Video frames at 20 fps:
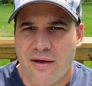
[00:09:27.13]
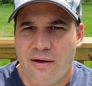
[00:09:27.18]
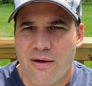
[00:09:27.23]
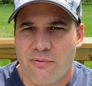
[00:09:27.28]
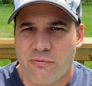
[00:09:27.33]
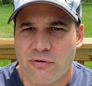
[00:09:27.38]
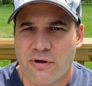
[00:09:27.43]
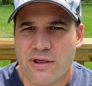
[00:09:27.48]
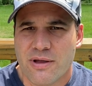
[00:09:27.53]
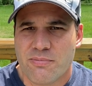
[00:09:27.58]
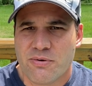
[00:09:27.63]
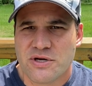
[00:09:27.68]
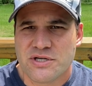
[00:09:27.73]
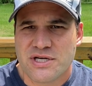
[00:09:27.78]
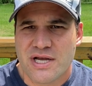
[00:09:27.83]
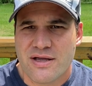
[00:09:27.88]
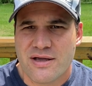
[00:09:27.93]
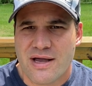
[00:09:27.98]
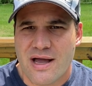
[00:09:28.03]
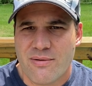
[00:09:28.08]
Really
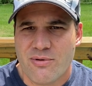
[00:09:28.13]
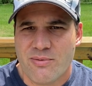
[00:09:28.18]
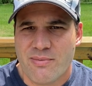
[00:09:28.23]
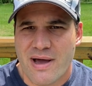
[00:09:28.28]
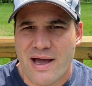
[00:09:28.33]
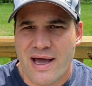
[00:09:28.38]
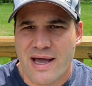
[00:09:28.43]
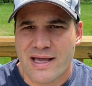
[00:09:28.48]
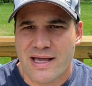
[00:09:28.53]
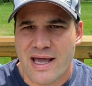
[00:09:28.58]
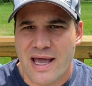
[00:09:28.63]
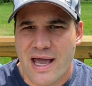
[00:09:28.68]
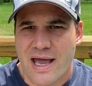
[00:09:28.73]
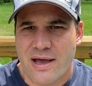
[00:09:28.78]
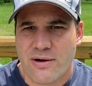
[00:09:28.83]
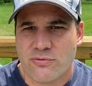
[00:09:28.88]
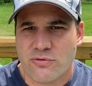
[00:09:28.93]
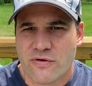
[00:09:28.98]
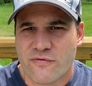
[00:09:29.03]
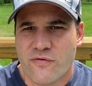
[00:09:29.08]
appreciate you coming back
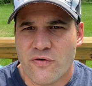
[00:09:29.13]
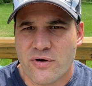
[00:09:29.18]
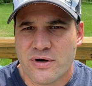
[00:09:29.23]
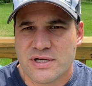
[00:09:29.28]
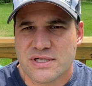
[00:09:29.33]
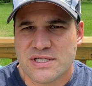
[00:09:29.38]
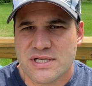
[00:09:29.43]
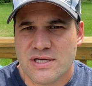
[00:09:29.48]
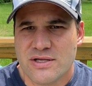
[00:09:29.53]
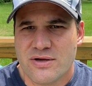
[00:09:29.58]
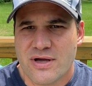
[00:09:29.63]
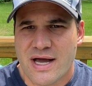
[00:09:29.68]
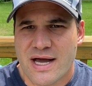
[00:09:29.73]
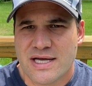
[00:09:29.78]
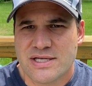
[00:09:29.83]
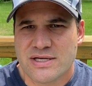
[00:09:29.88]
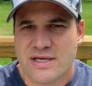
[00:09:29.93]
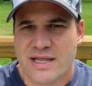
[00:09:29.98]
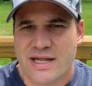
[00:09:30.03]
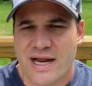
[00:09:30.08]
and look forward to seeing you
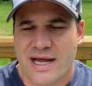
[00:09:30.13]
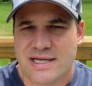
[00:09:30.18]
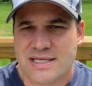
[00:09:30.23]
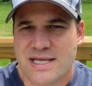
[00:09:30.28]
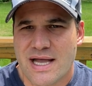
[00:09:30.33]
guys on the next